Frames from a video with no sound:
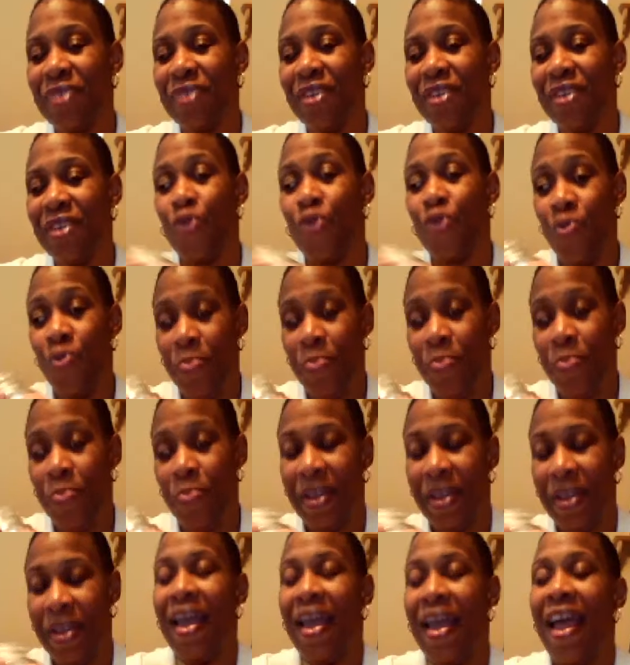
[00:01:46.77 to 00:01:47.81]
group,
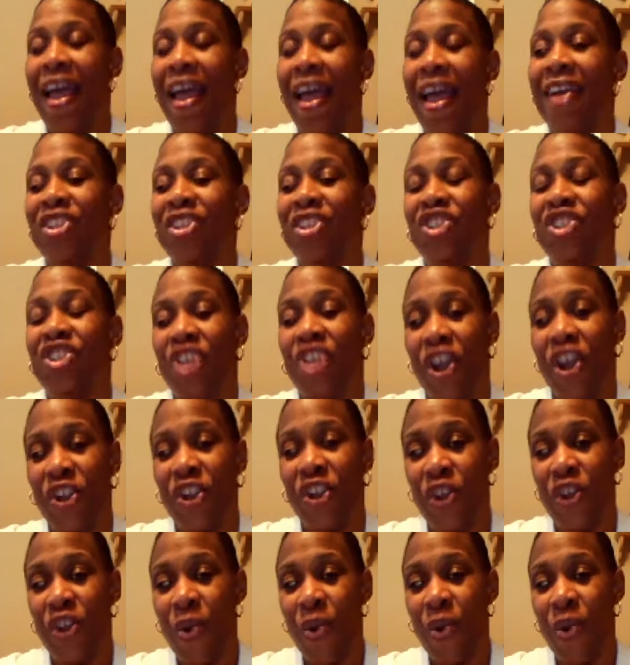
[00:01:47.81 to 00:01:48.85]
and share
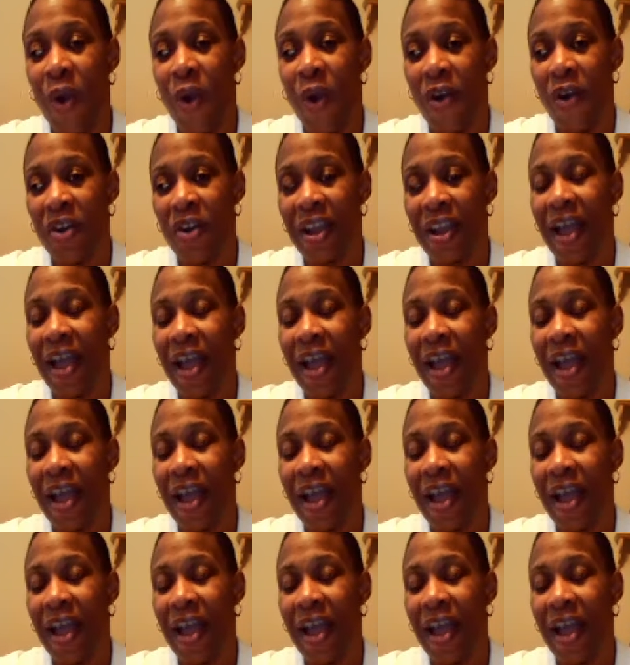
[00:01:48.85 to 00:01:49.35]
your work.